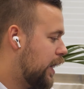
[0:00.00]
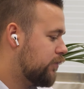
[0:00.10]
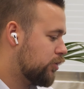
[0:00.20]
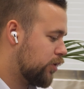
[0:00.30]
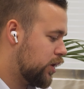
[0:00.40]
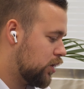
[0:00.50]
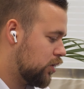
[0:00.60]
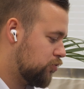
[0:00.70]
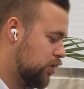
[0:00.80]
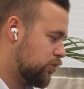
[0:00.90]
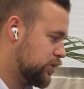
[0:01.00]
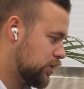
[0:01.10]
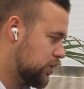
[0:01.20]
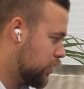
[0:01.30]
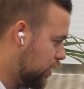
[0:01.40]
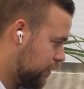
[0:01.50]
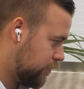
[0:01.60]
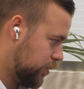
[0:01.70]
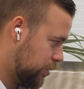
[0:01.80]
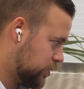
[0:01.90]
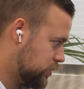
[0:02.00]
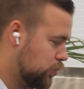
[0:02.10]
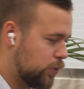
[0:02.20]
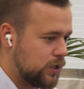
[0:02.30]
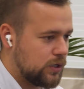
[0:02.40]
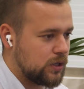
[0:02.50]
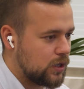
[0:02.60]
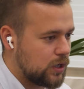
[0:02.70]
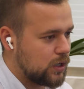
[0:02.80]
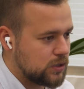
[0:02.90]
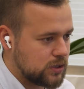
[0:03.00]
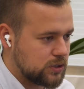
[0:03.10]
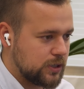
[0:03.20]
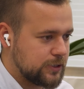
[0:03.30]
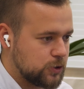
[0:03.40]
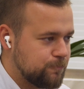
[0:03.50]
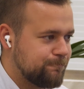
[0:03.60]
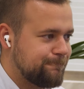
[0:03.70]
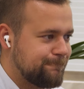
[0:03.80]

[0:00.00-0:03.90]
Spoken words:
Have a great rest of the day. Have a great rest of the week. And talk to you guys soon.